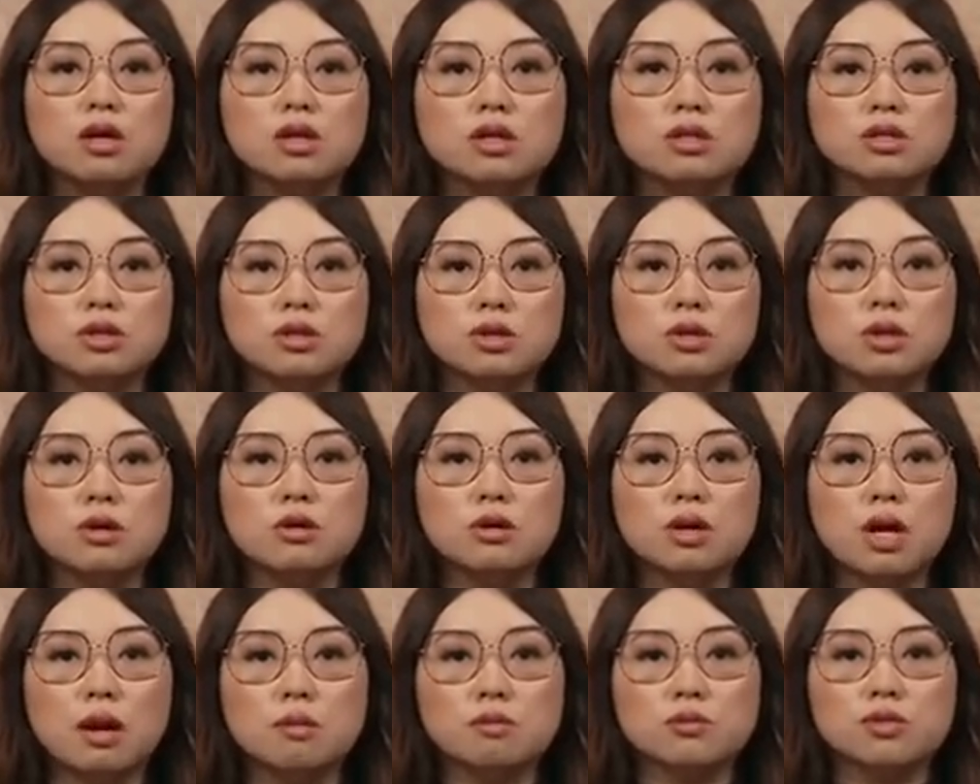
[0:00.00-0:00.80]

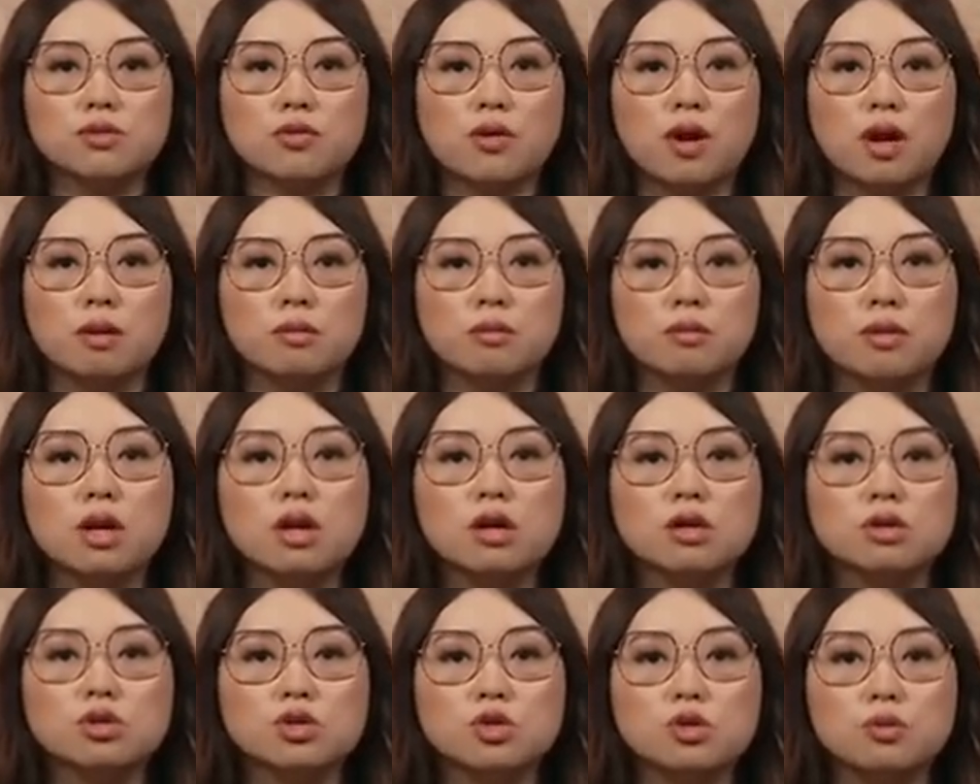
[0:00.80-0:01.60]
Sudo comes from
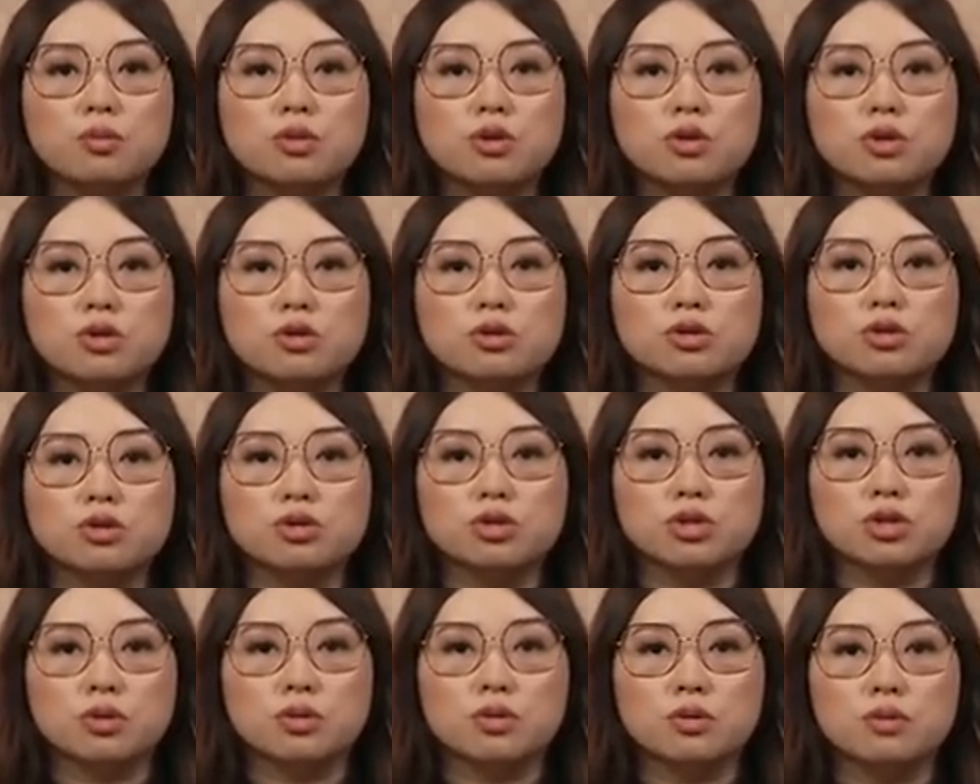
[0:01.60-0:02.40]
super user
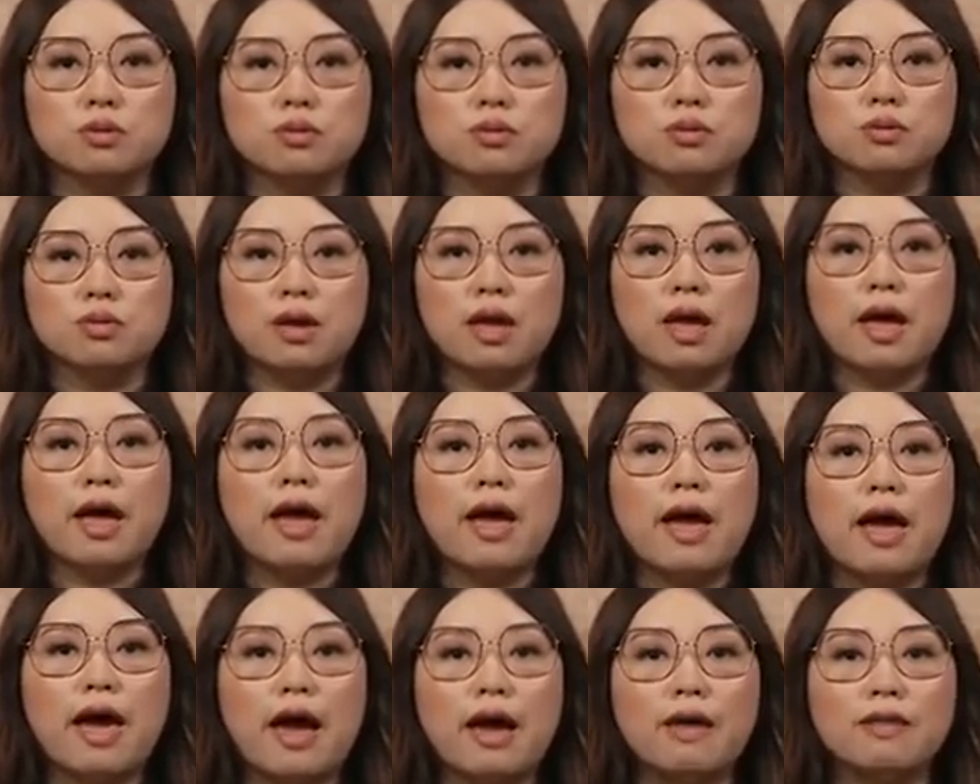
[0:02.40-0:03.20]
do,
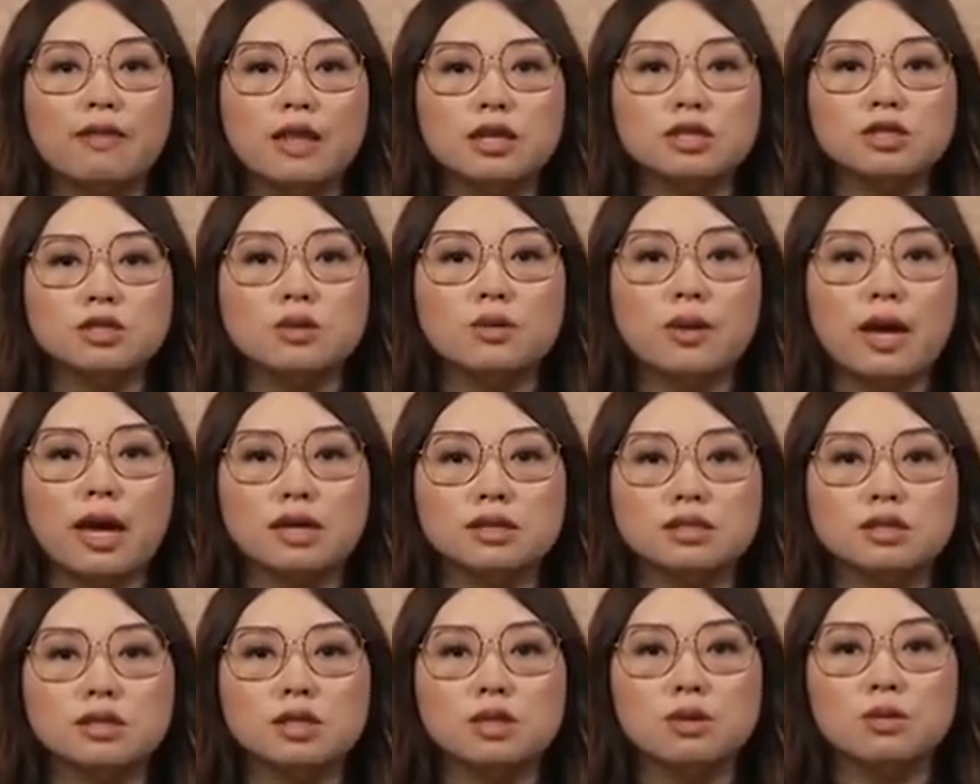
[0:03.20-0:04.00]
and lets you
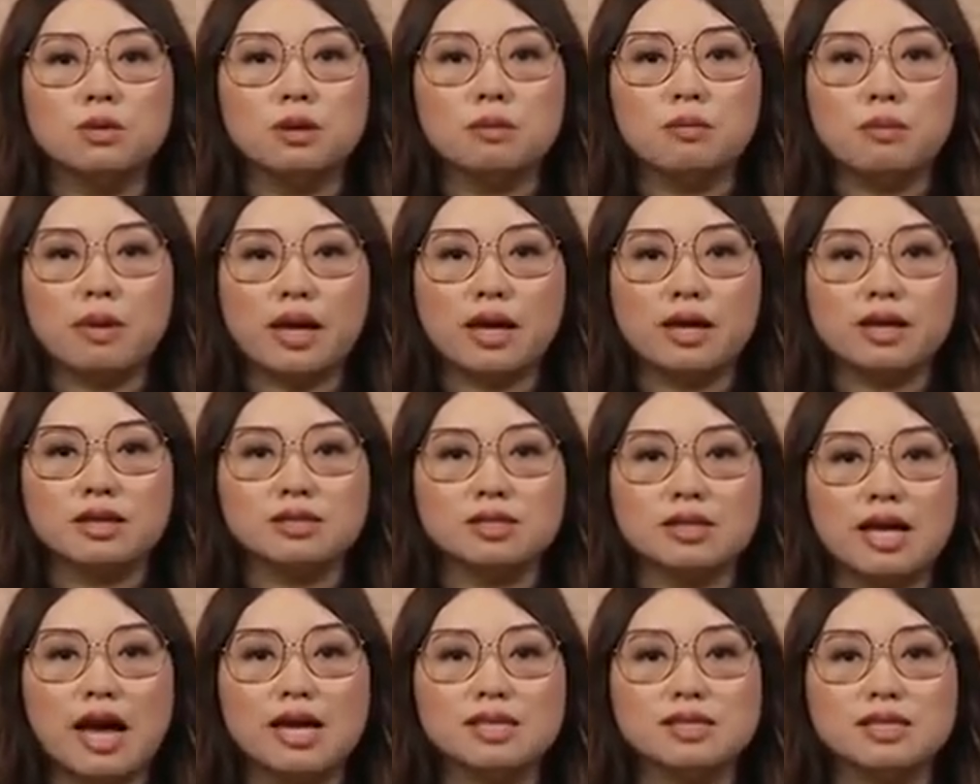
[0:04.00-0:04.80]
execute
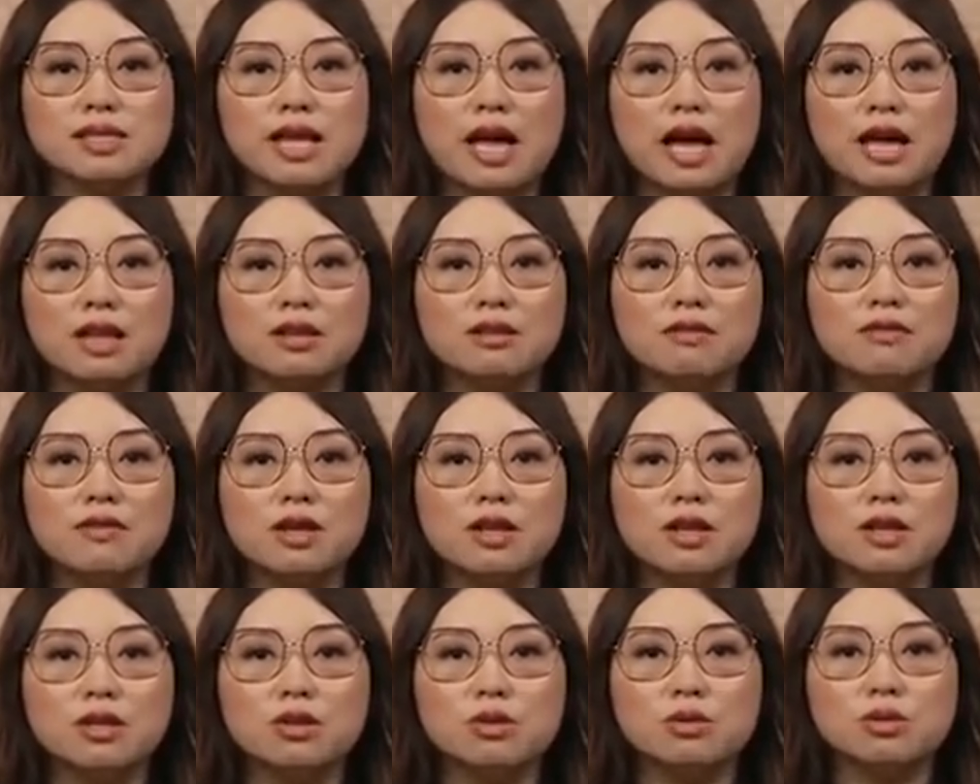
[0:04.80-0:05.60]
commands as an
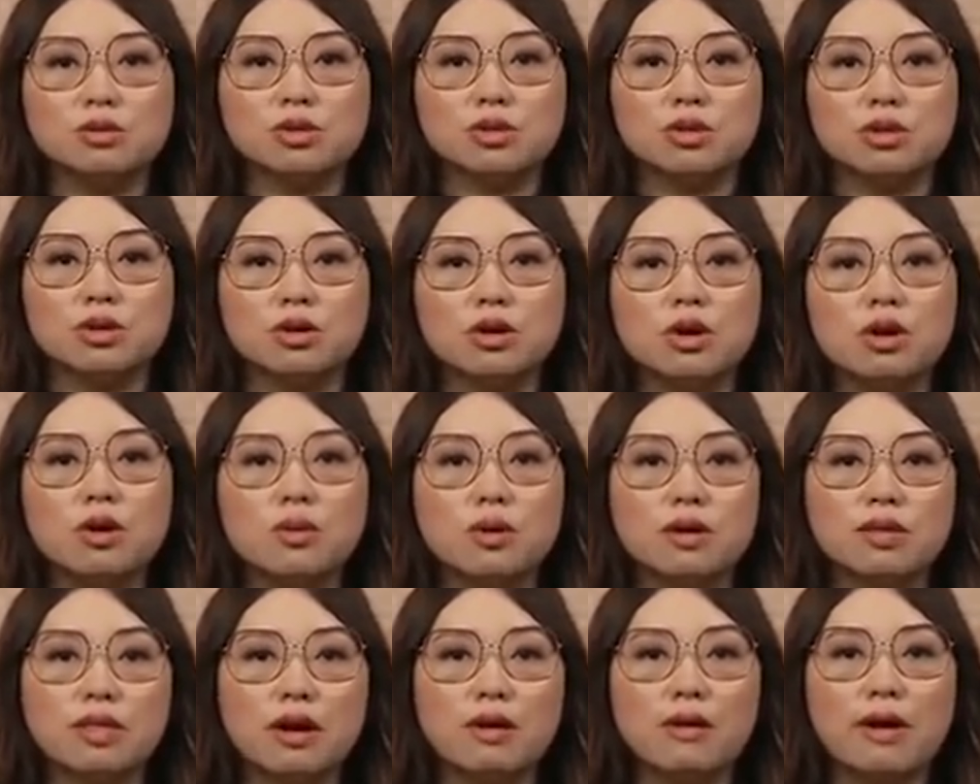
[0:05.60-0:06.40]
elevated user
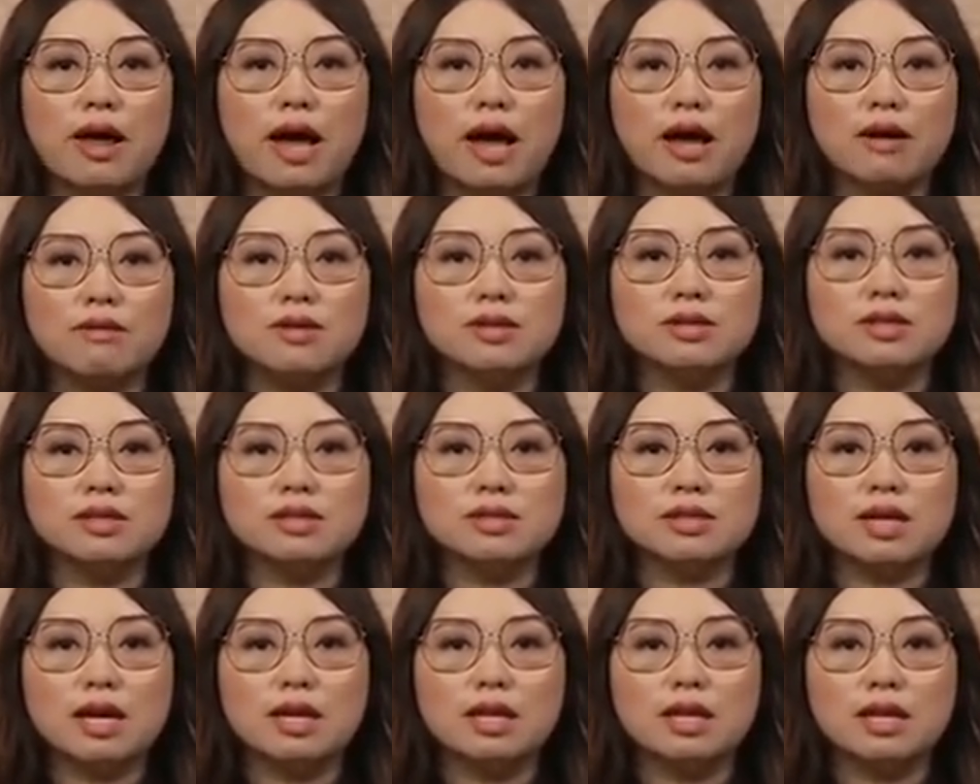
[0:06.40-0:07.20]
without having to
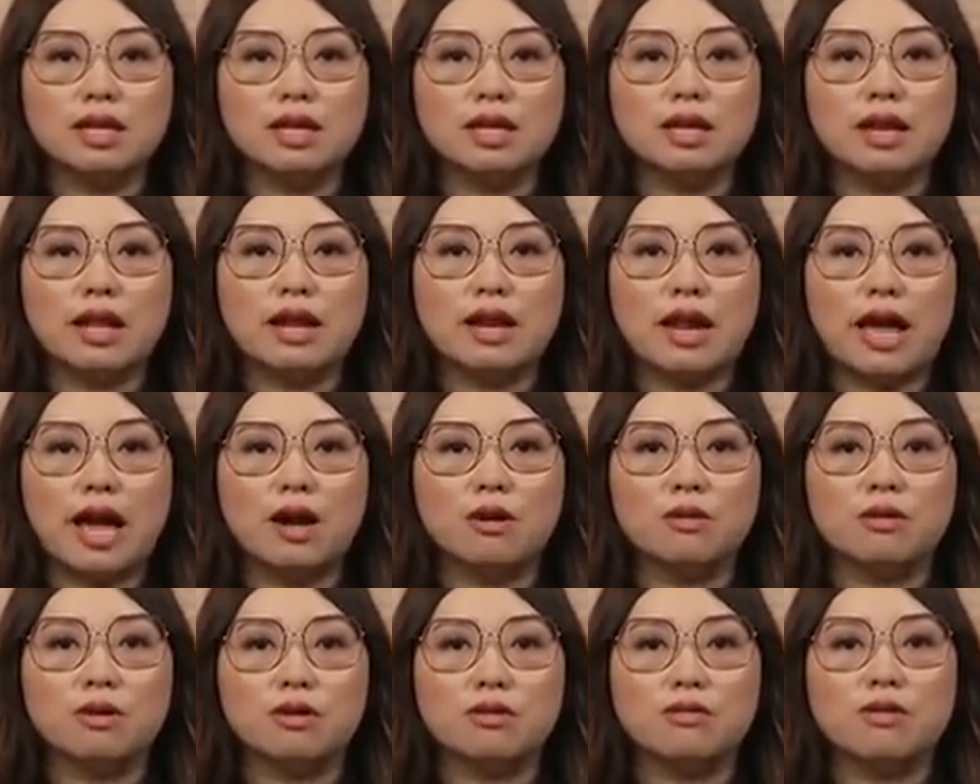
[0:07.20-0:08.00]
sign in and
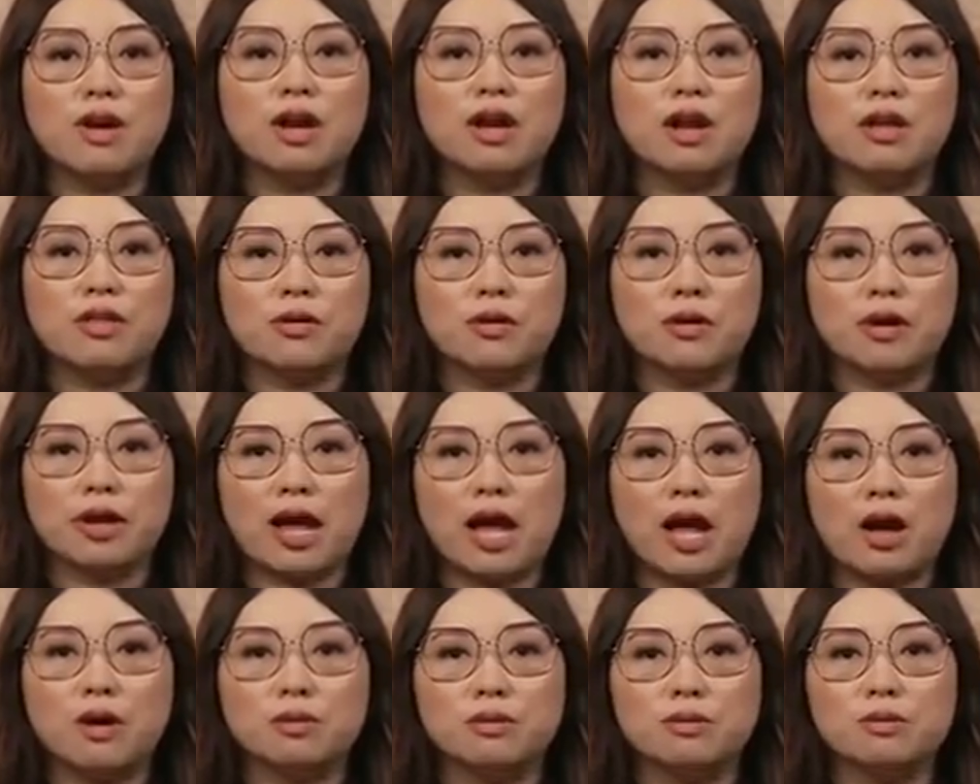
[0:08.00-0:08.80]
out of another
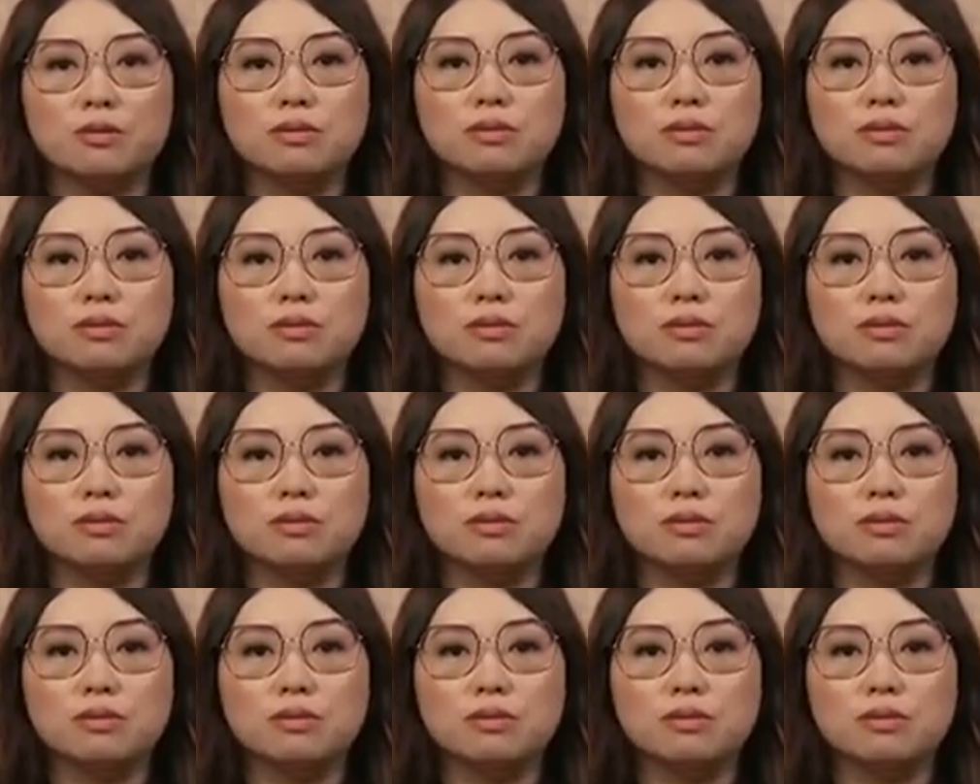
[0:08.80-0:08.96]
account.